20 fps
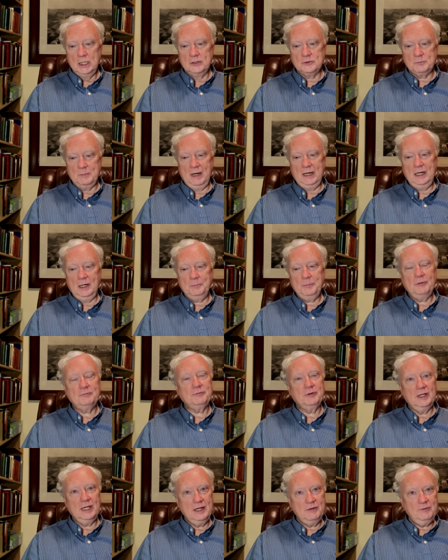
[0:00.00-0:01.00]
is made up of
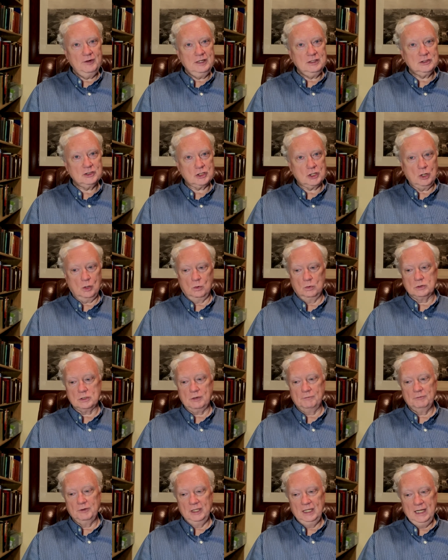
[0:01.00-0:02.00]
living stones,
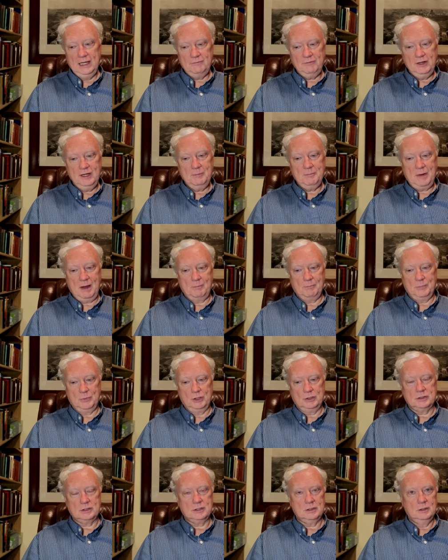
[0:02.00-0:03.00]
of living
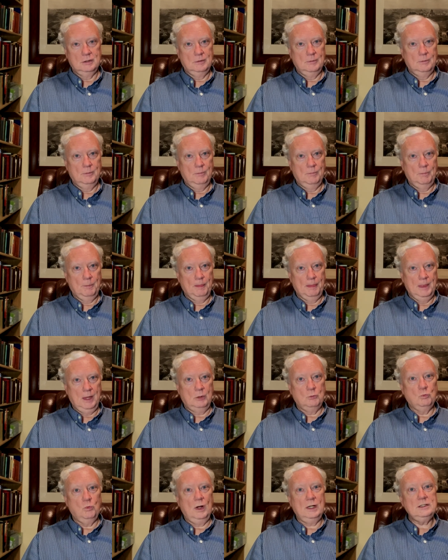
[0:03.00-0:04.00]
members.
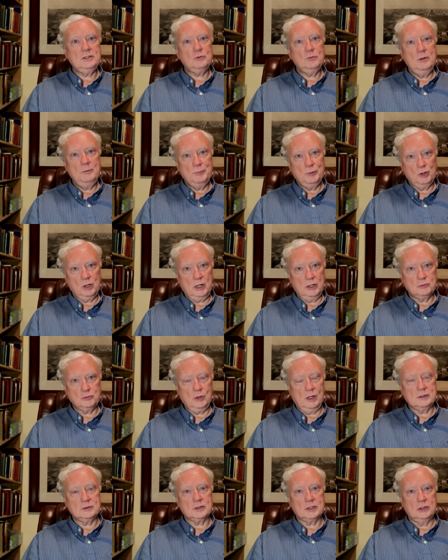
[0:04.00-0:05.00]
And once we put our
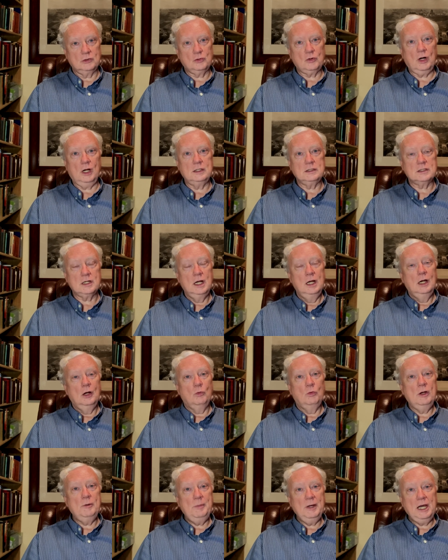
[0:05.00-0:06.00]
trust in Christ,
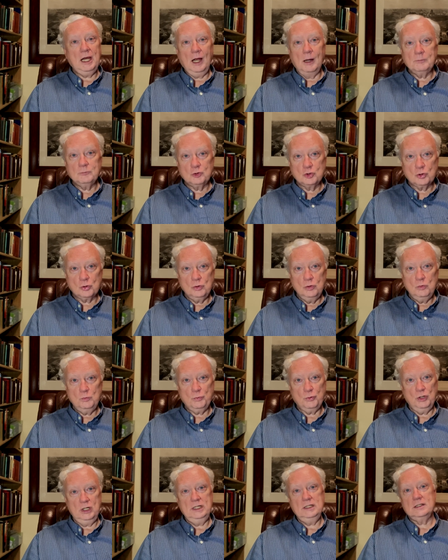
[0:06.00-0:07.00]
we become true
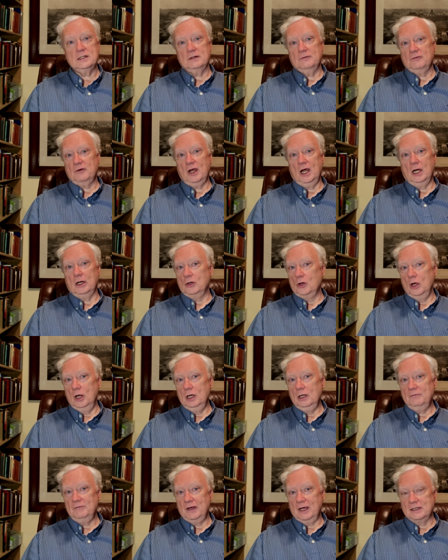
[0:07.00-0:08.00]
priests of God,
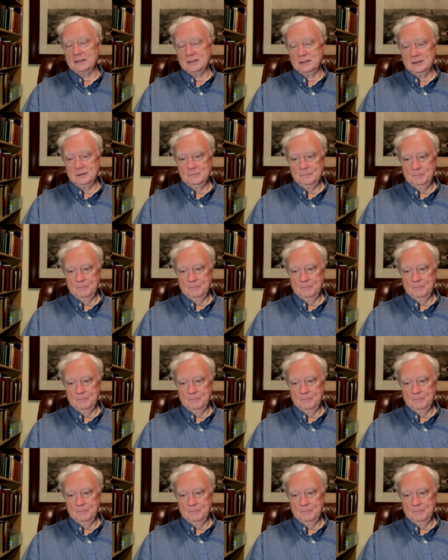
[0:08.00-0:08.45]
all of us.